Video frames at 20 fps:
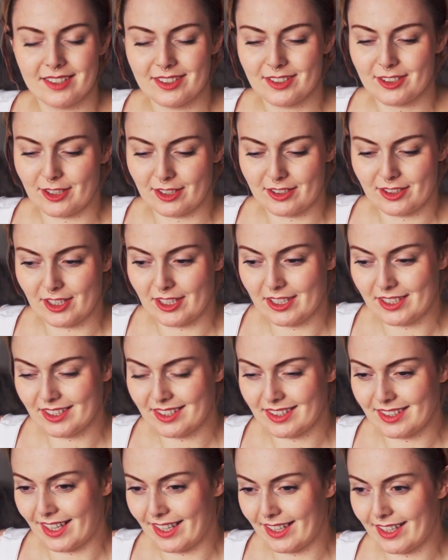such
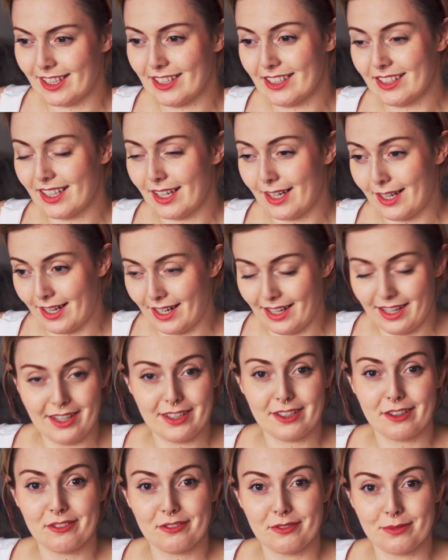as I got a
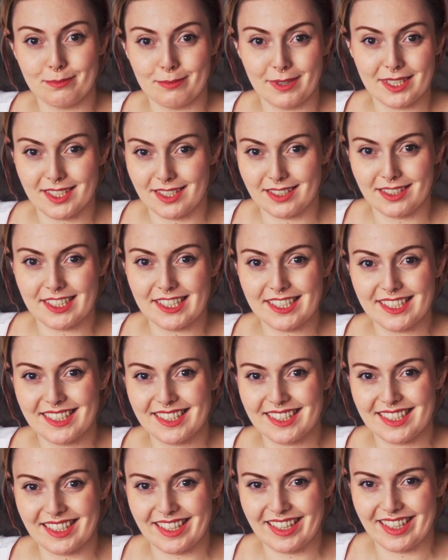lot of
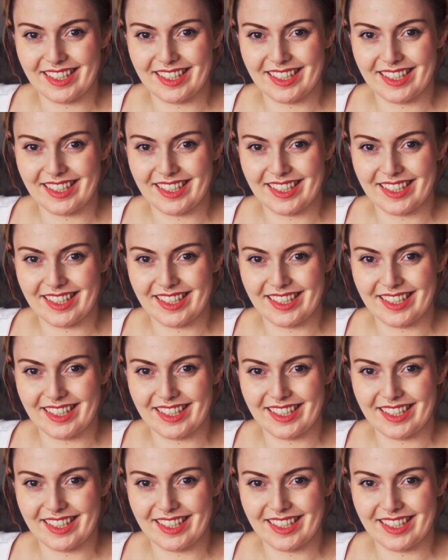messages,